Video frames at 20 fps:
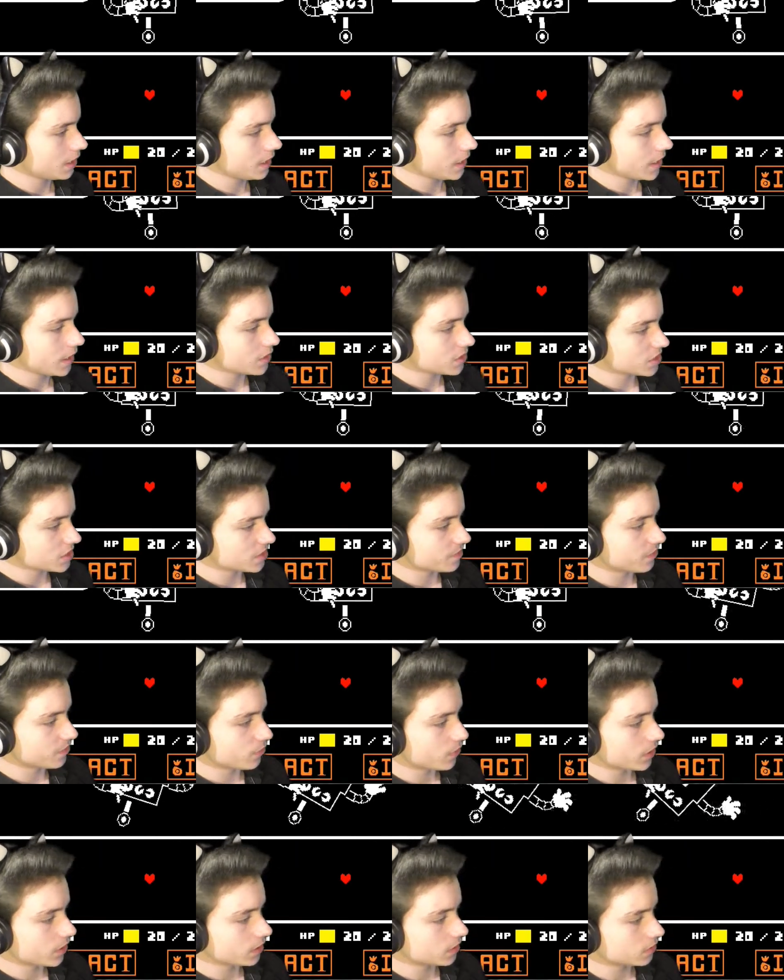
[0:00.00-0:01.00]
Here's a simple
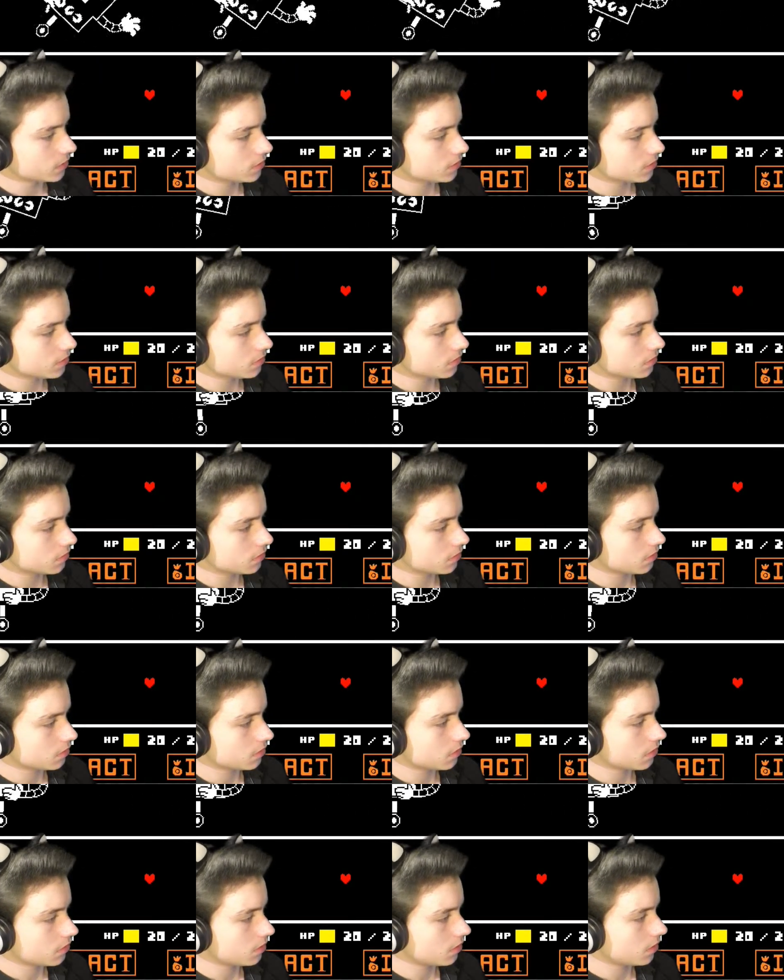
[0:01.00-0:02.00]
one.
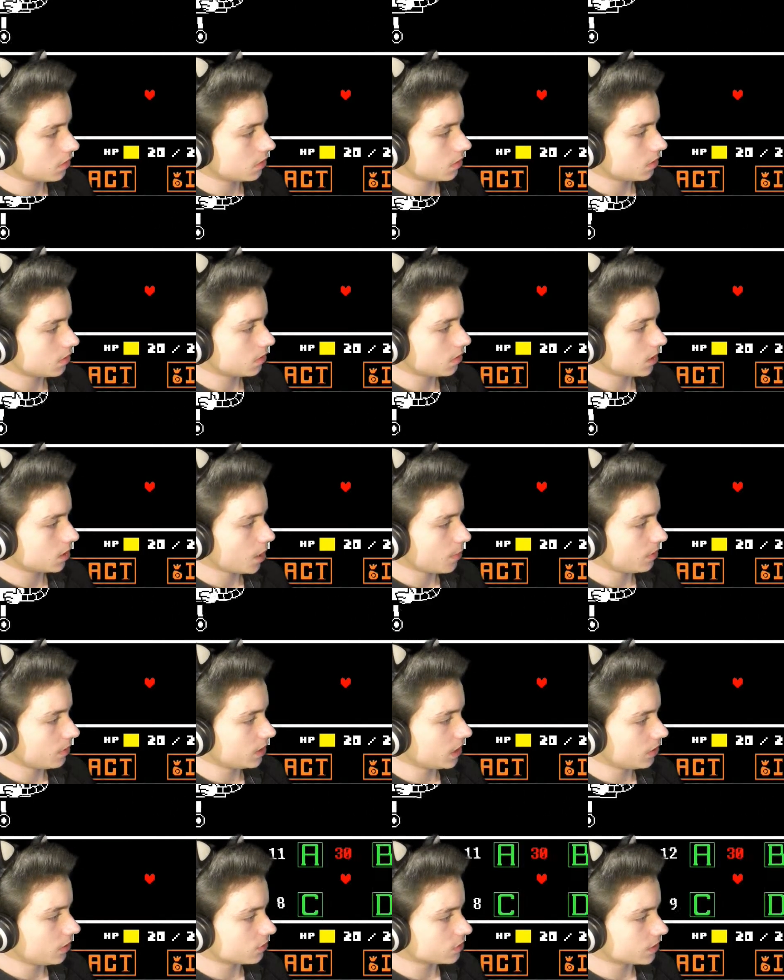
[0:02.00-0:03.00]
How many
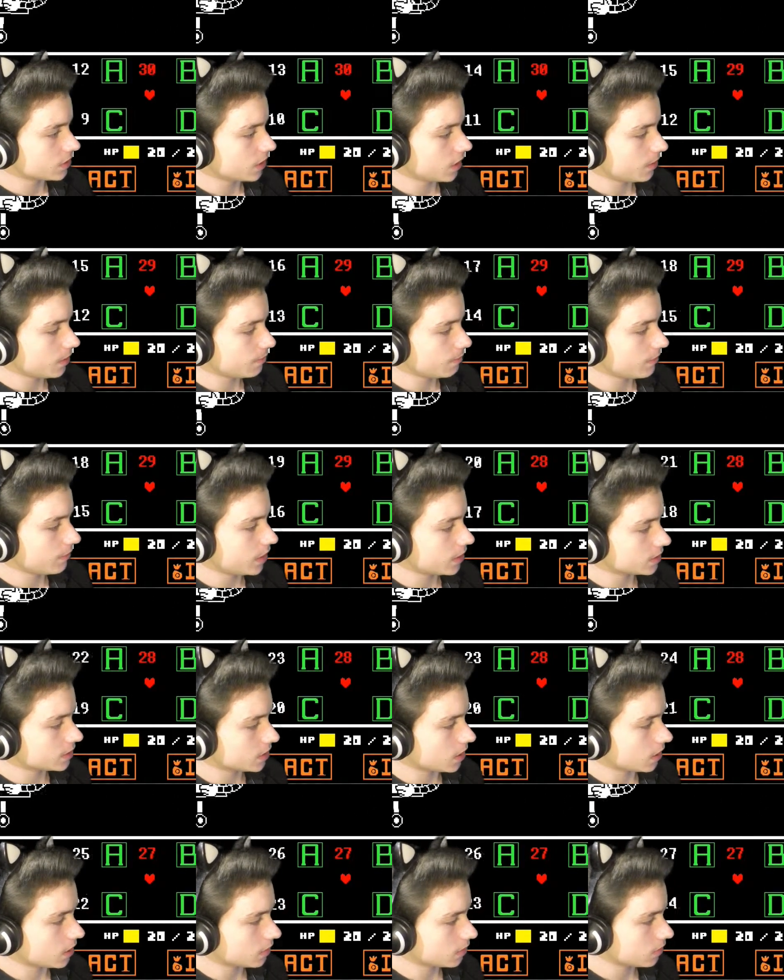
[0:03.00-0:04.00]
letters in the name of
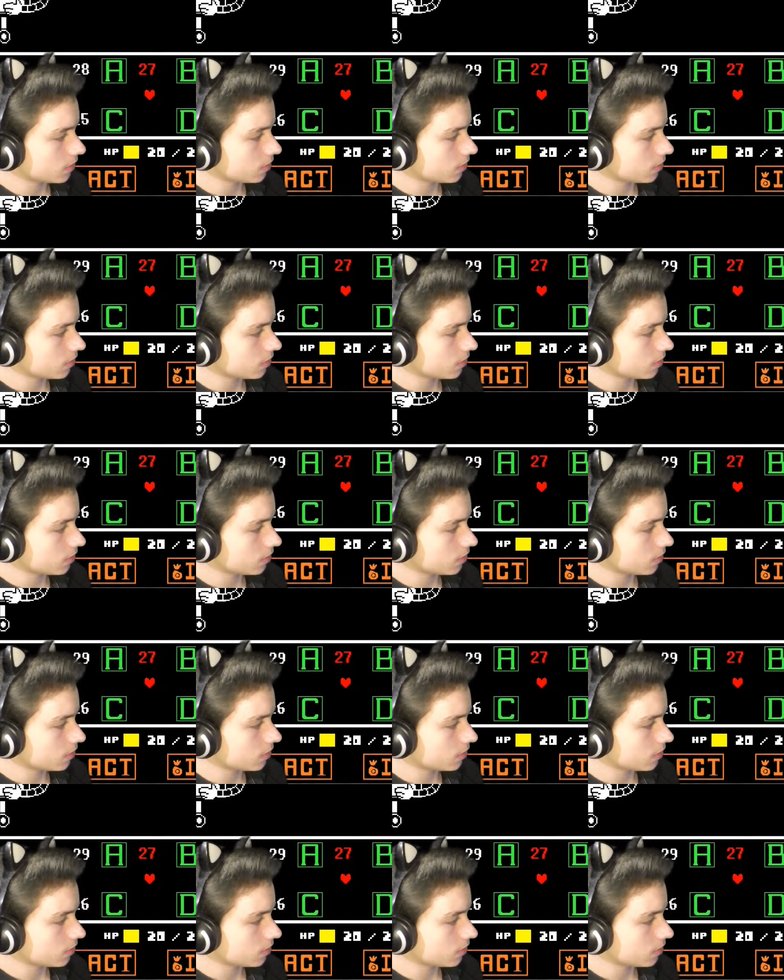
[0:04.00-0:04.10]
Mettaton?